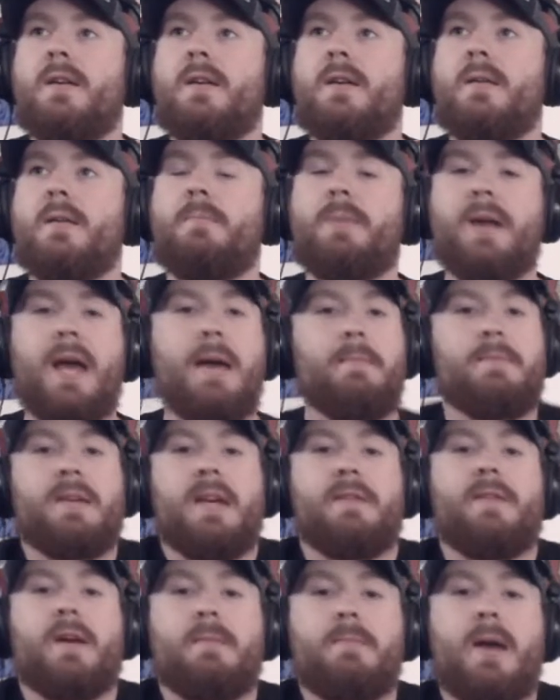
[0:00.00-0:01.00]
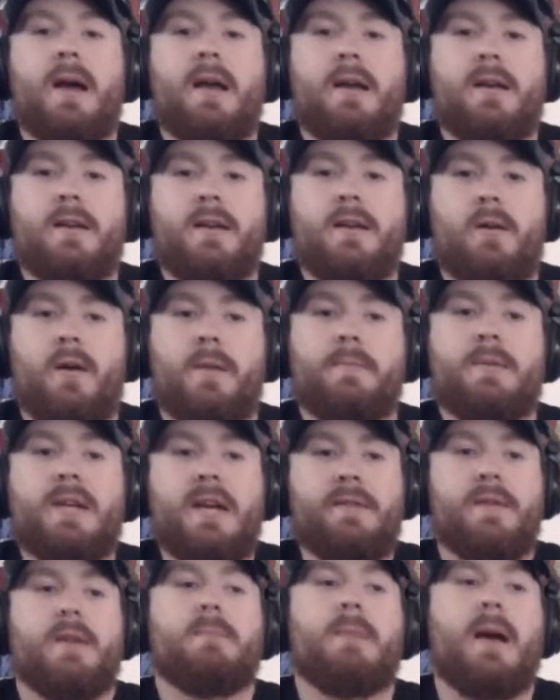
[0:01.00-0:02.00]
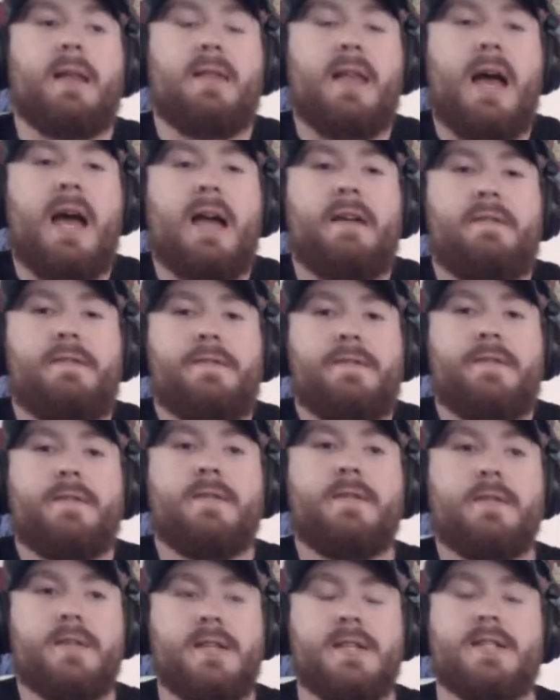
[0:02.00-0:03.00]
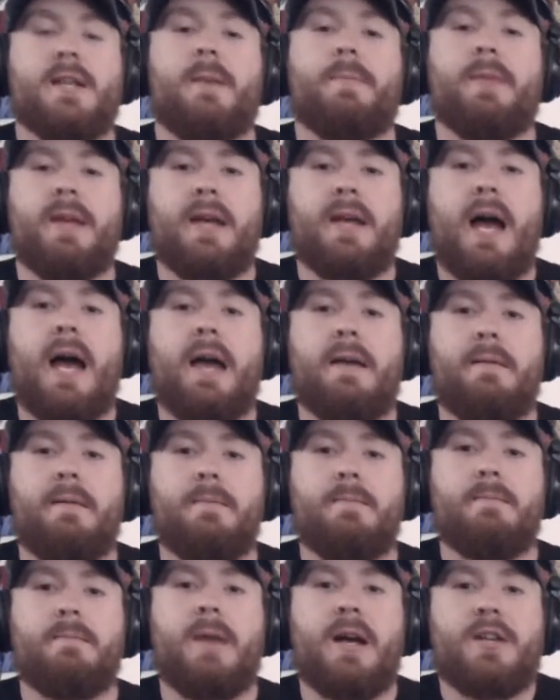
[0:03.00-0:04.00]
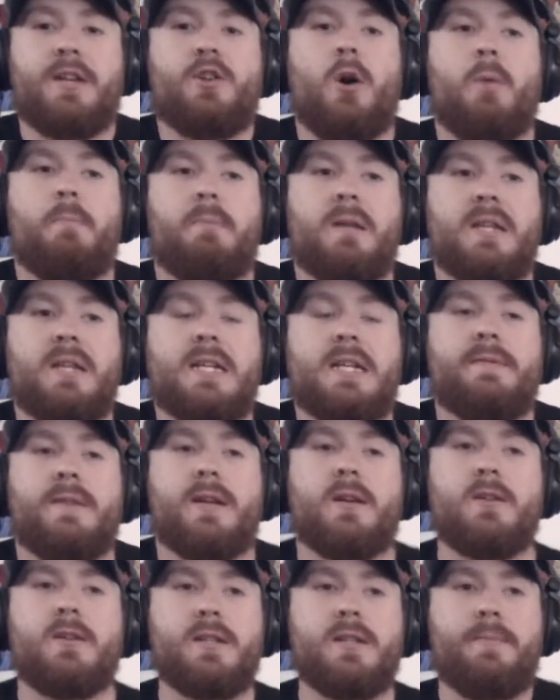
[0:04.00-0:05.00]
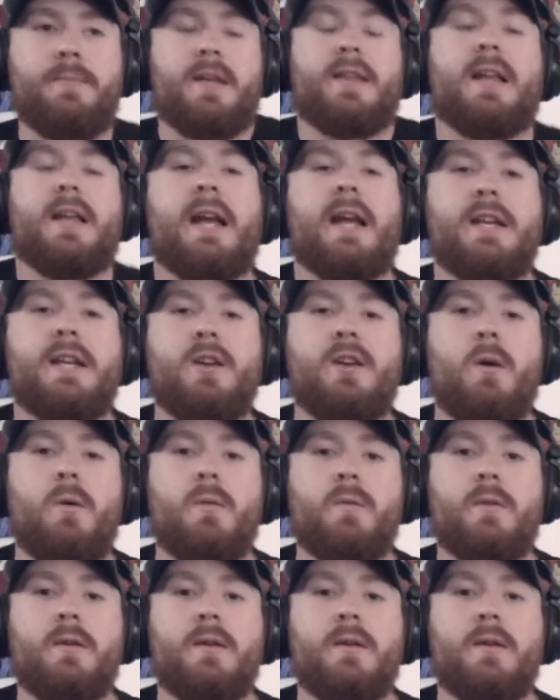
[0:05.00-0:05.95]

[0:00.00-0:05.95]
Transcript: but I'm giving my life to something I don't believe in, or something that I don't,